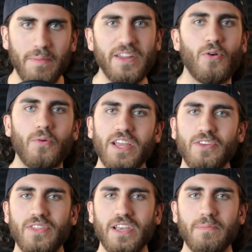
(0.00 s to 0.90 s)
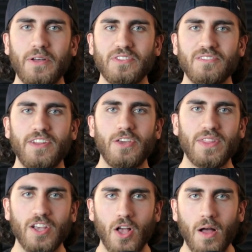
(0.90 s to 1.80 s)
Let me know what you think about this
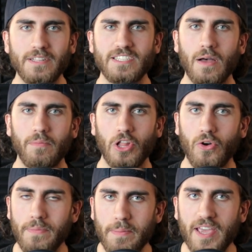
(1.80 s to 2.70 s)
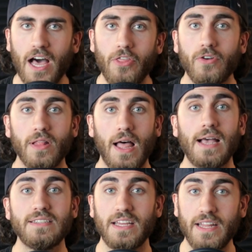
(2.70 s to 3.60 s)
video in the comments down below, and maybe other
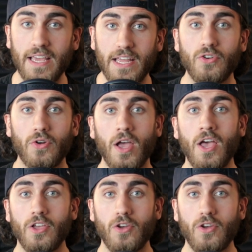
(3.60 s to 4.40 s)
lies that hinder